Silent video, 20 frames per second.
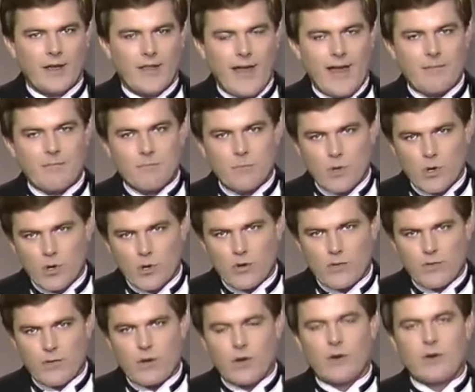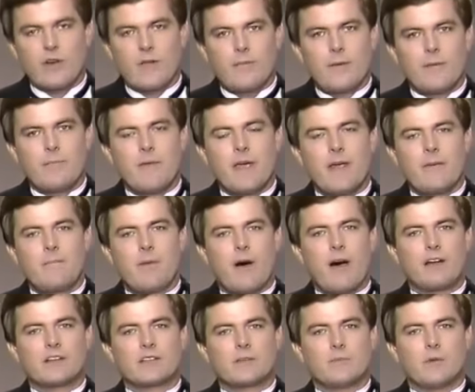That move couldn't have been made
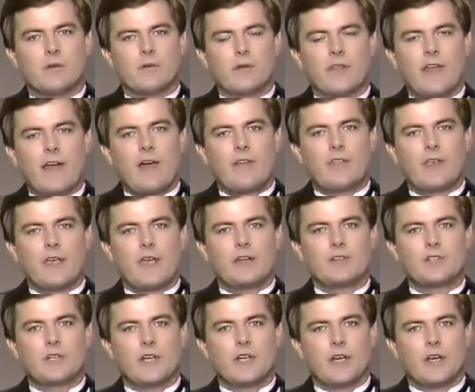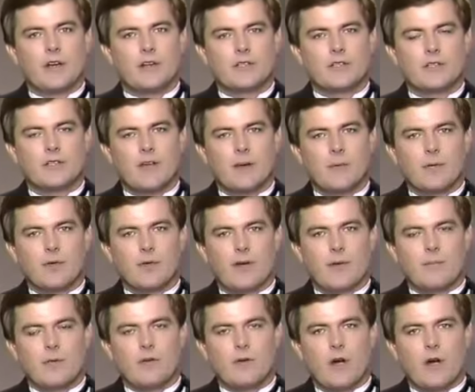possible without the engineers at
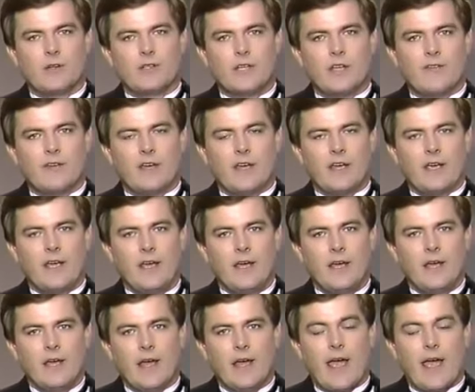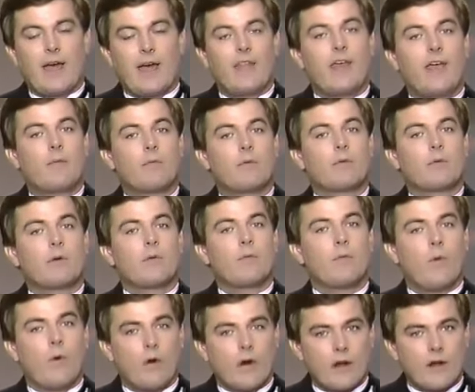WMUR-TV, and they were
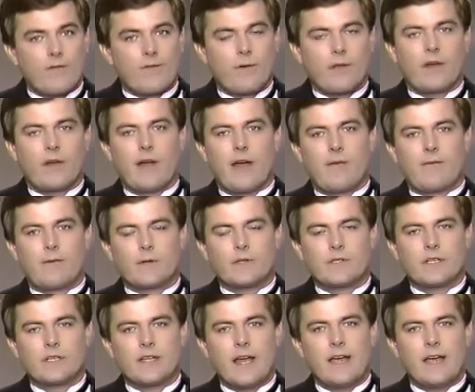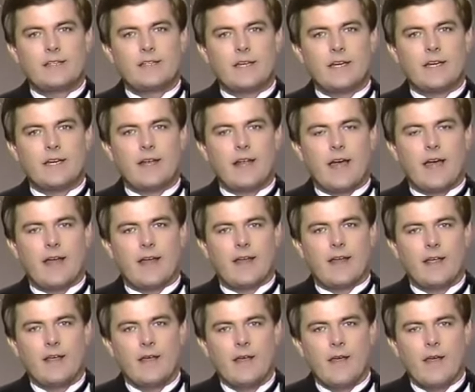rewarded for their efforts in
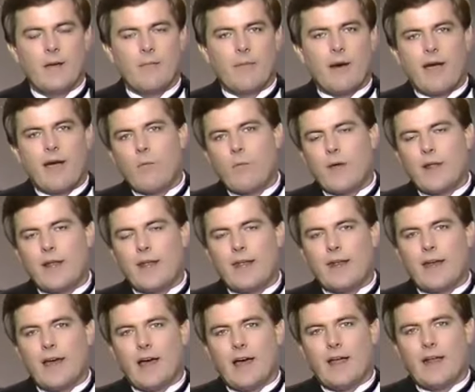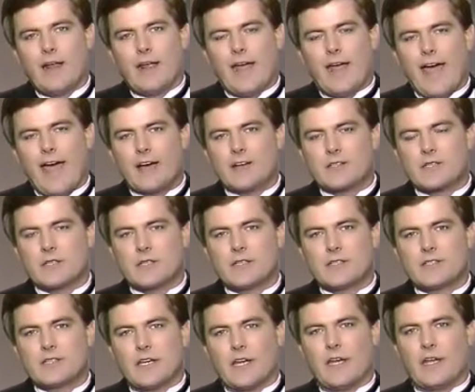1990 by winning an
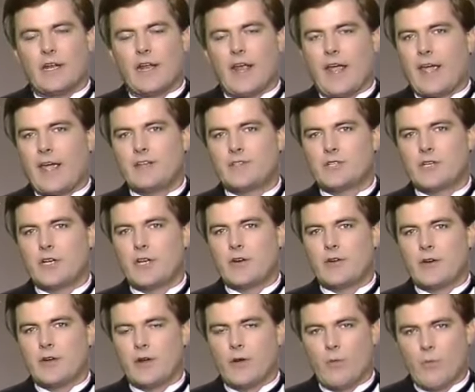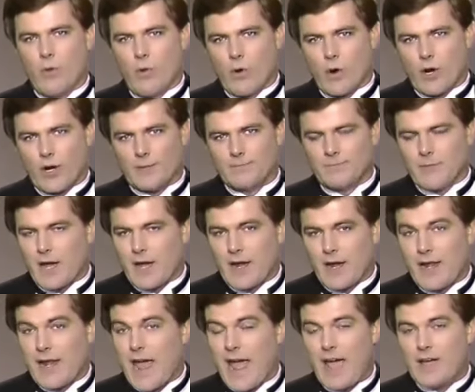Excellence in Engineering Award,
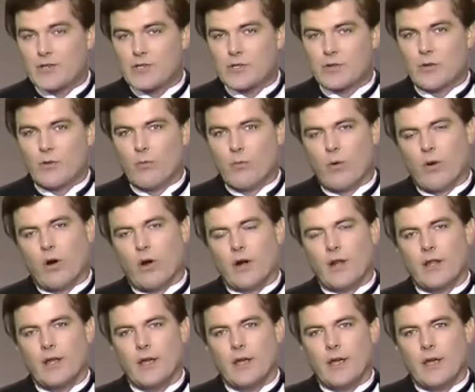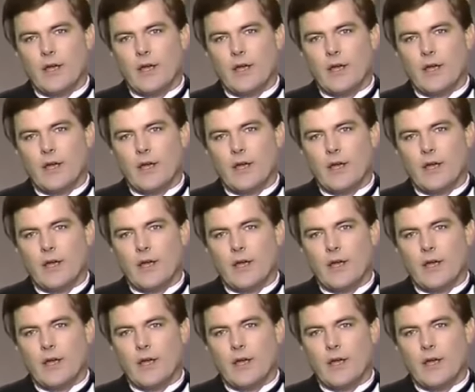a national award